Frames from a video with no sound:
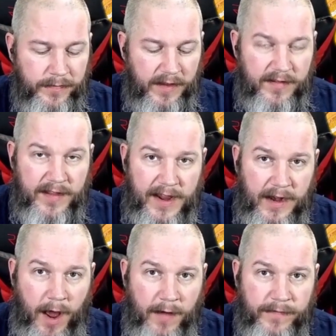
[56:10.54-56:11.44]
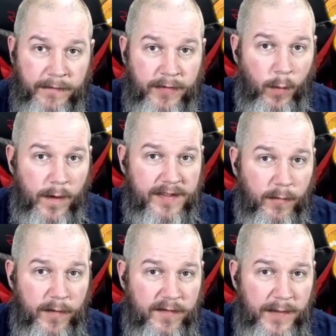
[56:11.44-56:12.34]
Second off, of the ones that
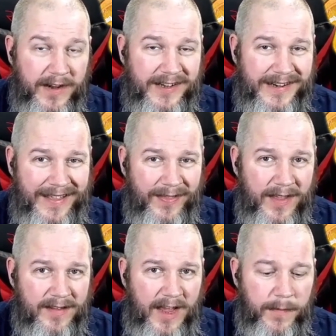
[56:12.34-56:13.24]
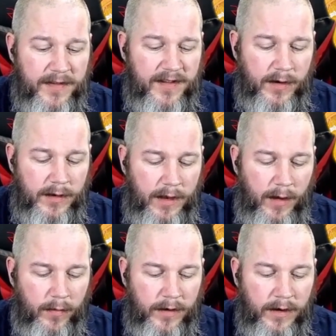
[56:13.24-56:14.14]
we've mentioned in this episode
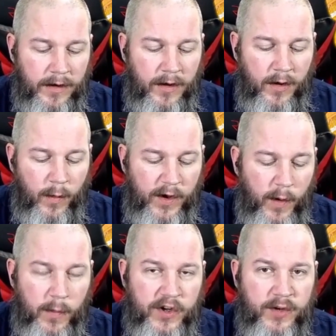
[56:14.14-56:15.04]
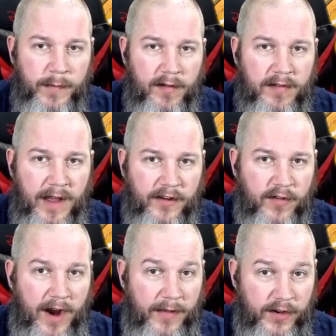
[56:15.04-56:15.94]
alone, which one would you most like to
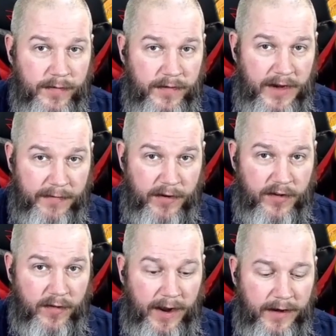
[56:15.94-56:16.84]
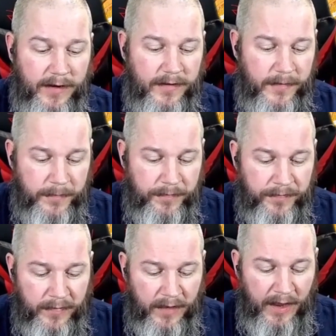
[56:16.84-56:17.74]
try that you've never tried?
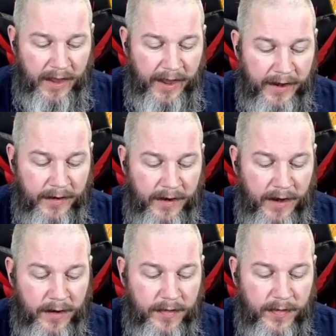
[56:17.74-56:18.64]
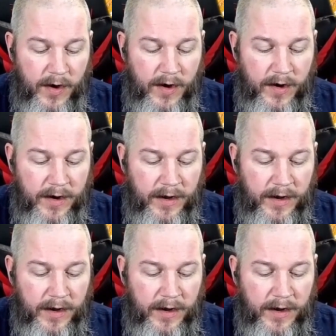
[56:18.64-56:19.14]
And third,